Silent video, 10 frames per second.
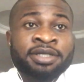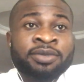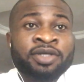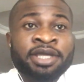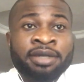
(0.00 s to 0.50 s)

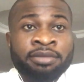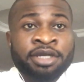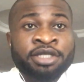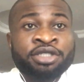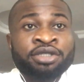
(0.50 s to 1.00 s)
commonly
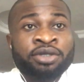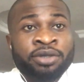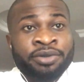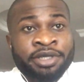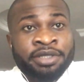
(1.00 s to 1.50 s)
emerge
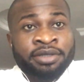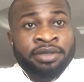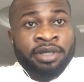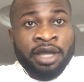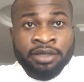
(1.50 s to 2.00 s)
during
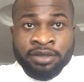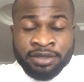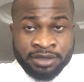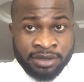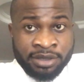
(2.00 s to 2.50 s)

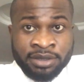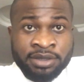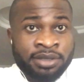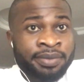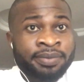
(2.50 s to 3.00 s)

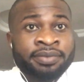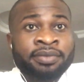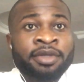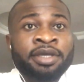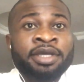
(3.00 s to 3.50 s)
adolescence,
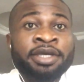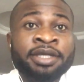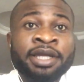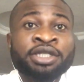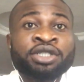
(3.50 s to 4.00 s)
in
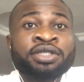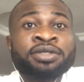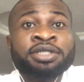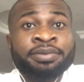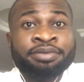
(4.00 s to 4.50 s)
addition to
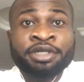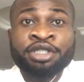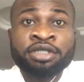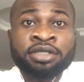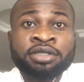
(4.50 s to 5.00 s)

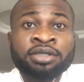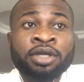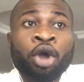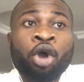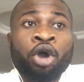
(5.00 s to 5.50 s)
depression
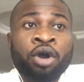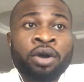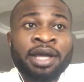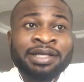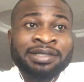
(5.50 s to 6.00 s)

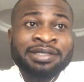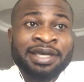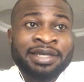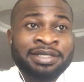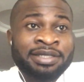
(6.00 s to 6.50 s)
or
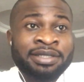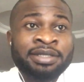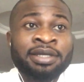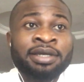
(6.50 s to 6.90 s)
anxiety.